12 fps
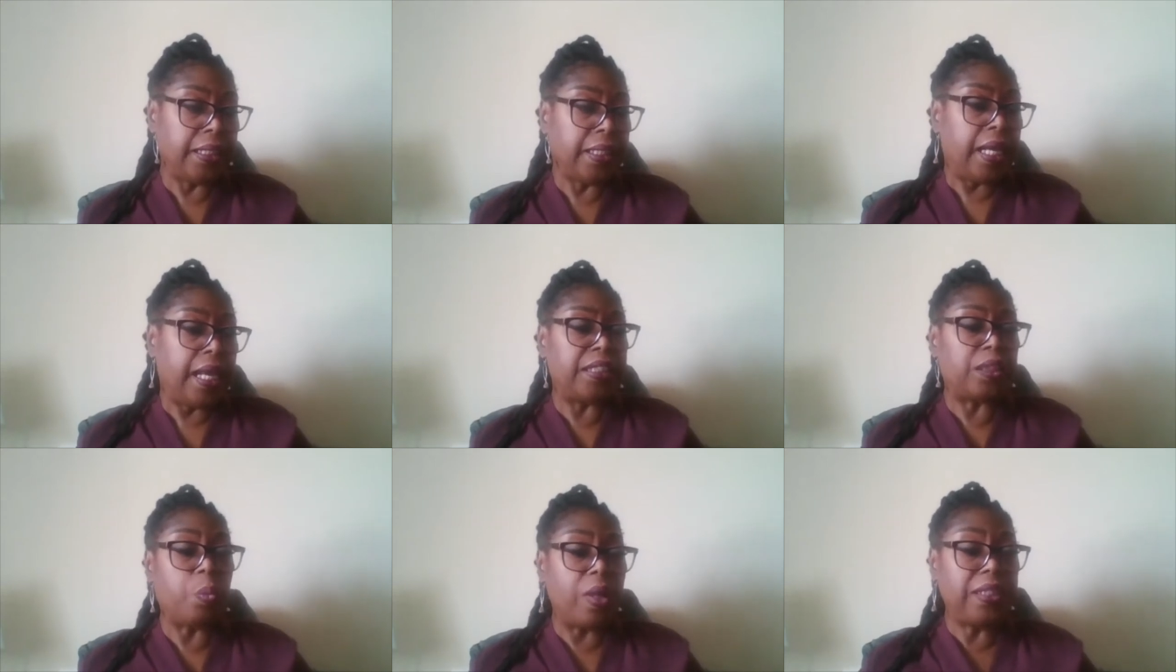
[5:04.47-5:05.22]
has
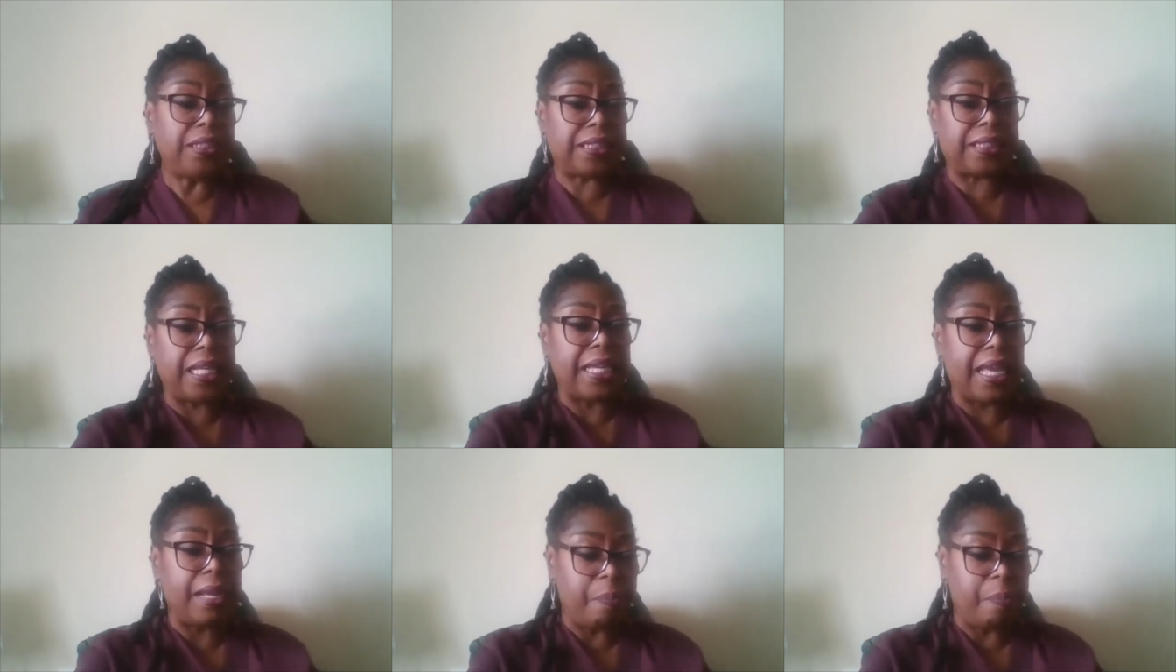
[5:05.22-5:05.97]
once
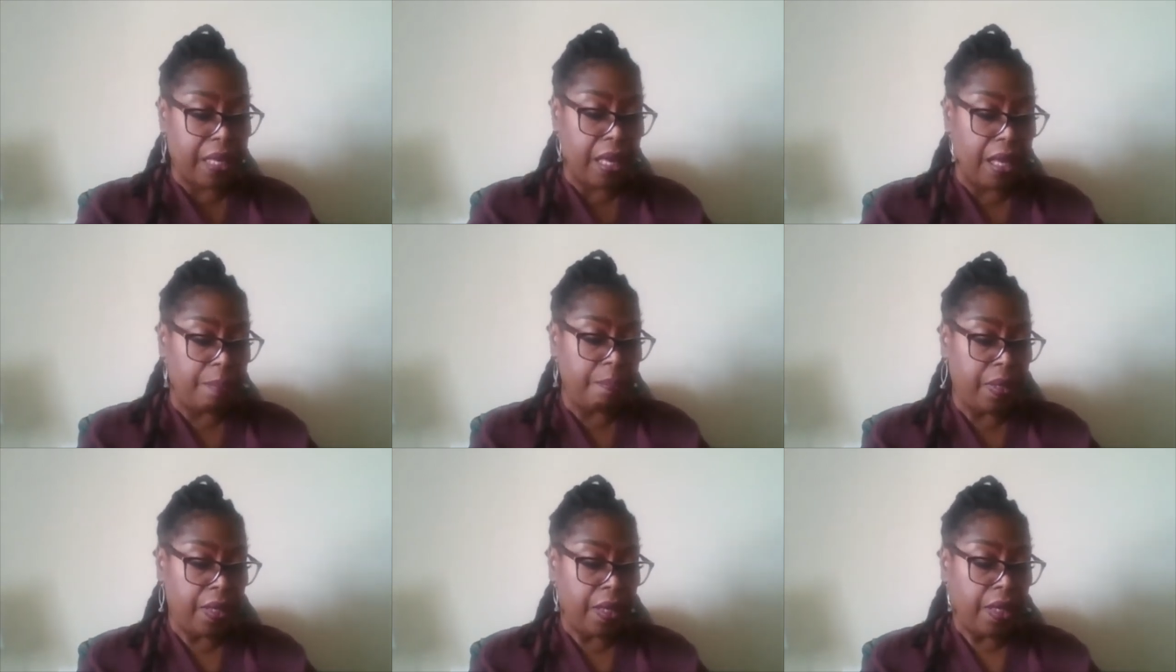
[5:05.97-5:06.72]
again become
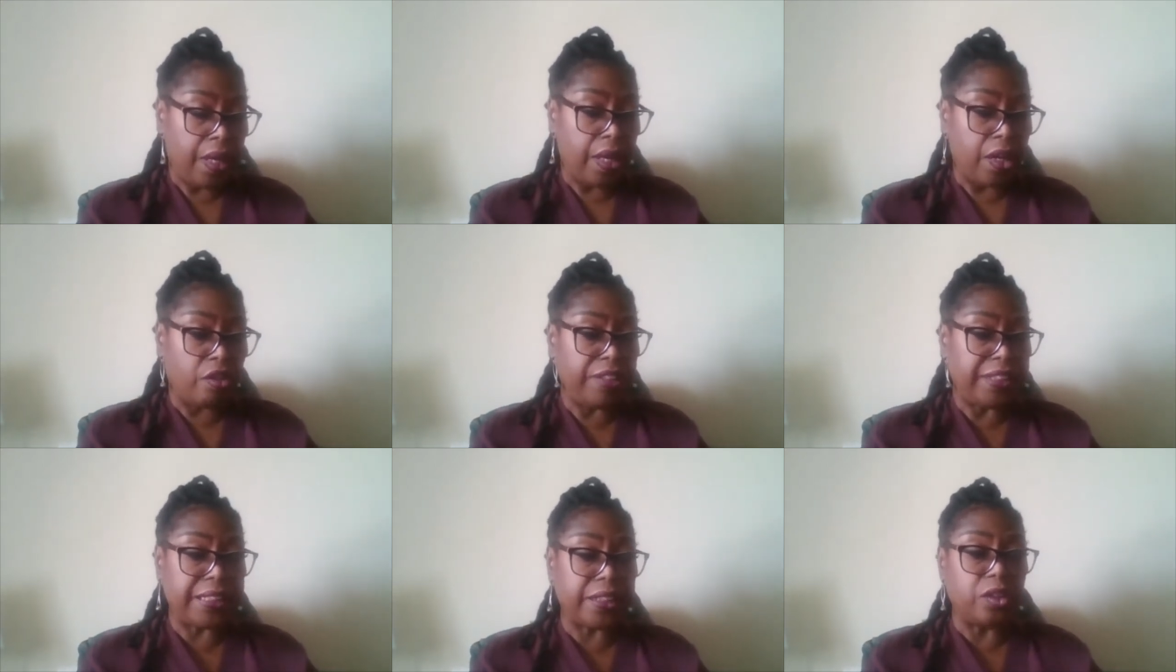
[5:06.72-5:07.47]
a
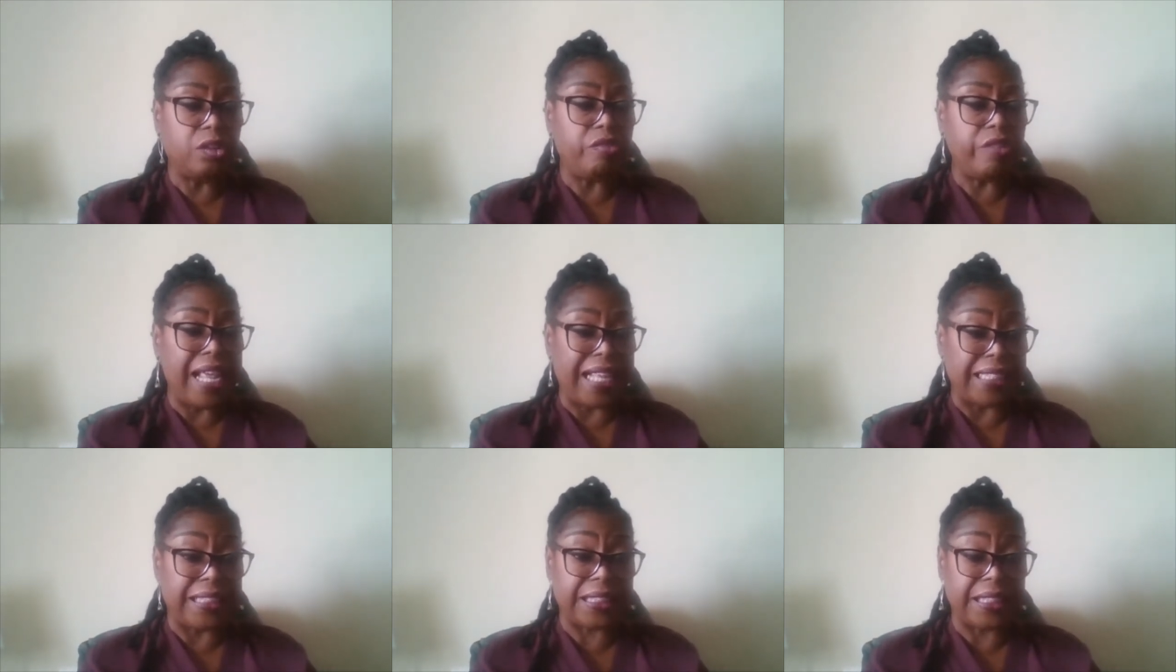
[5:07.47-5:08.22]
critical
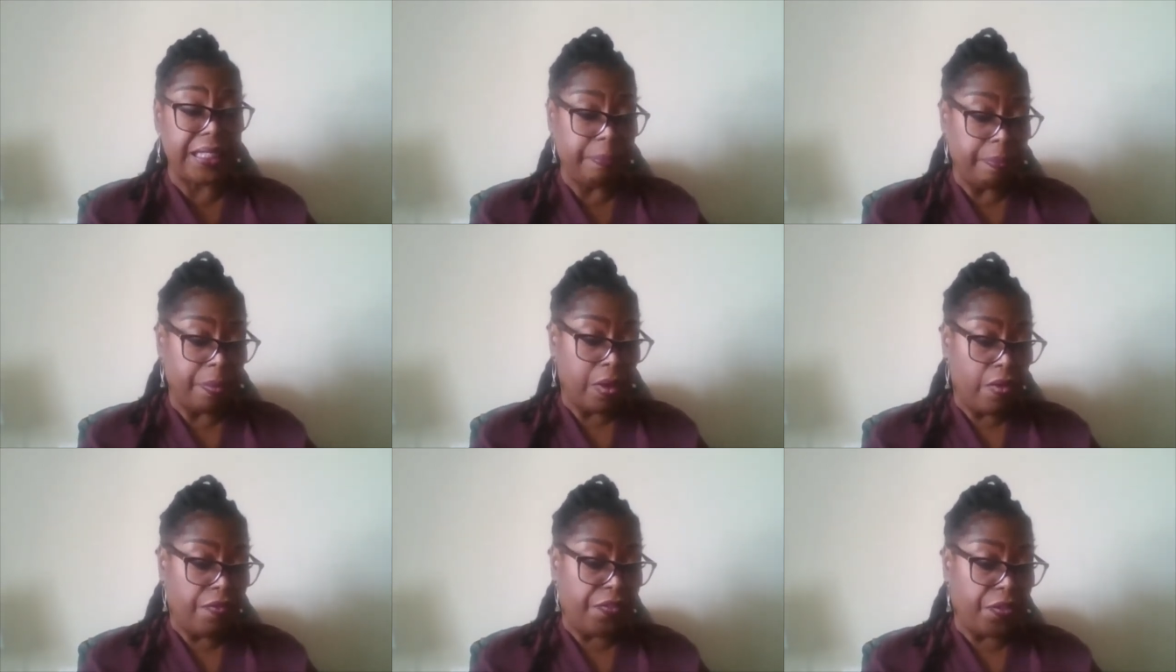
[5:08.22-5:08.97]
reality
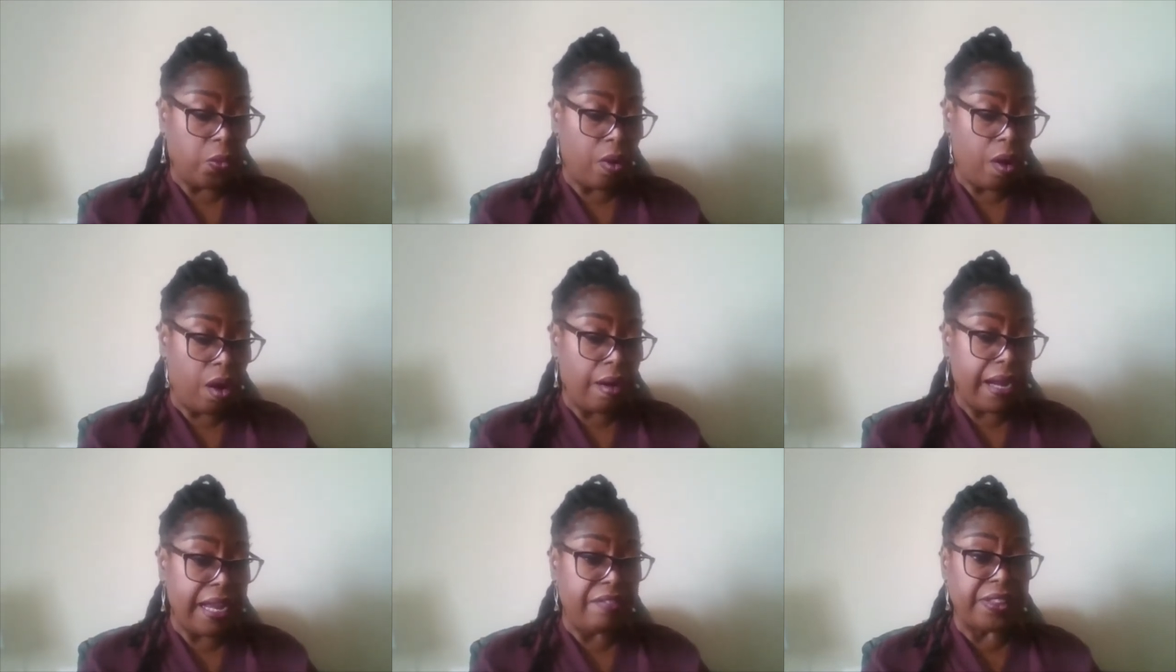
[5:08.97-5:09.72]
for our
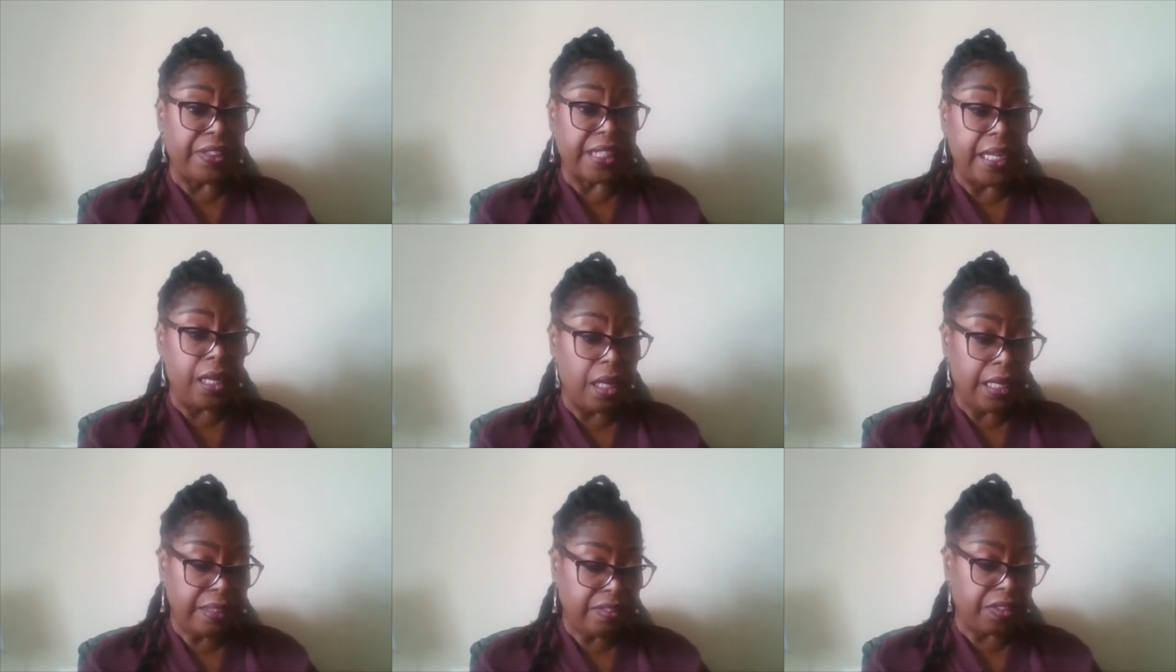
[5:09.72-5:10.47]
everyday
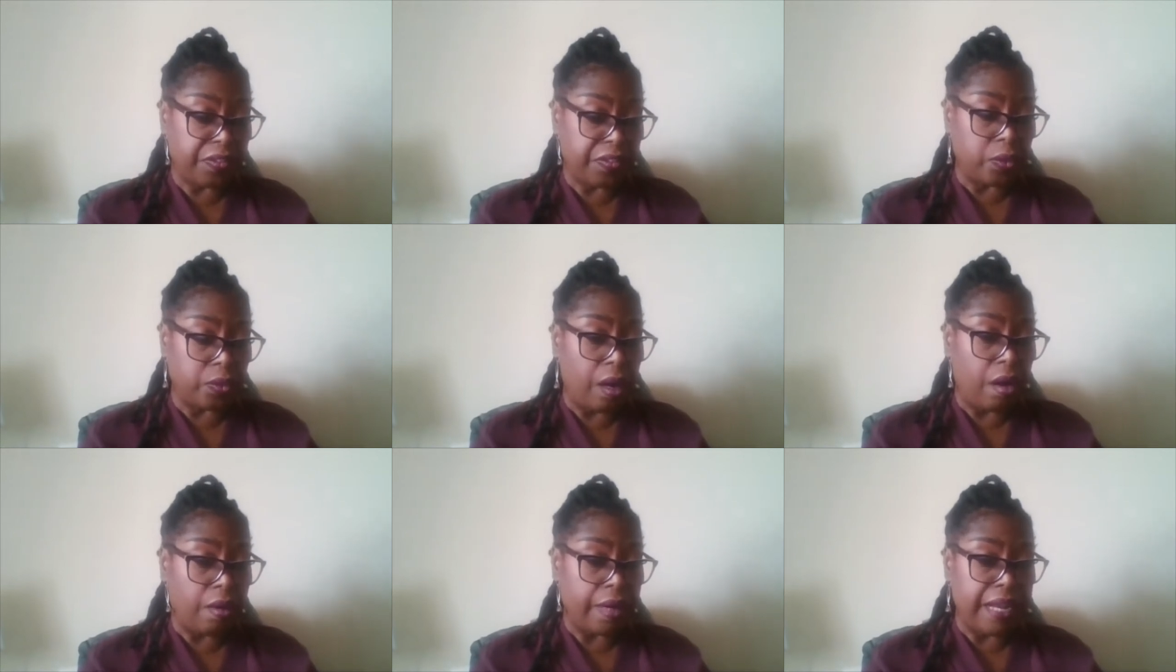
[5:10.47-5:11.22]
lives, for
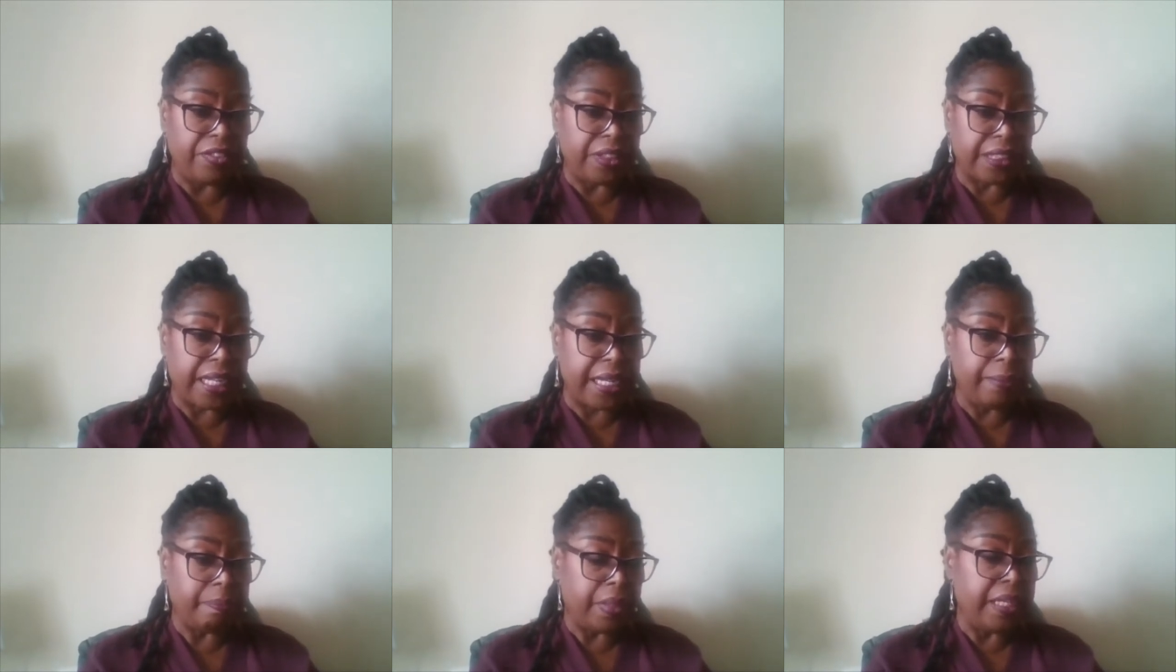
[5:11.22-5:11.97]
our
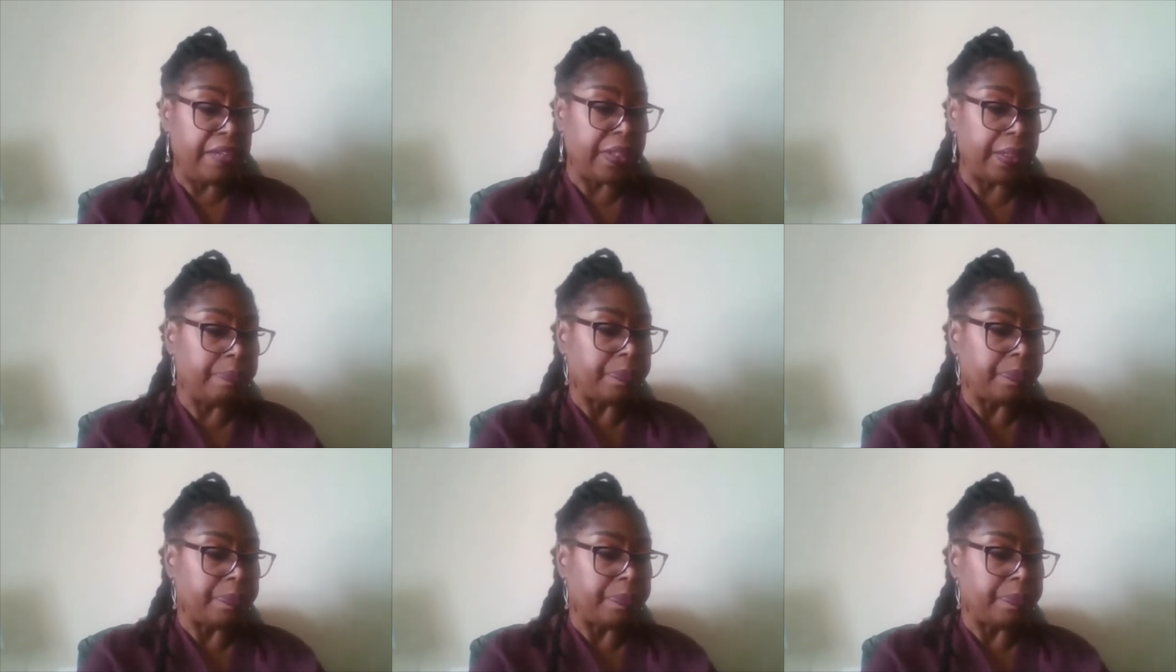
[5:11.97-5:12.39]
everyday living.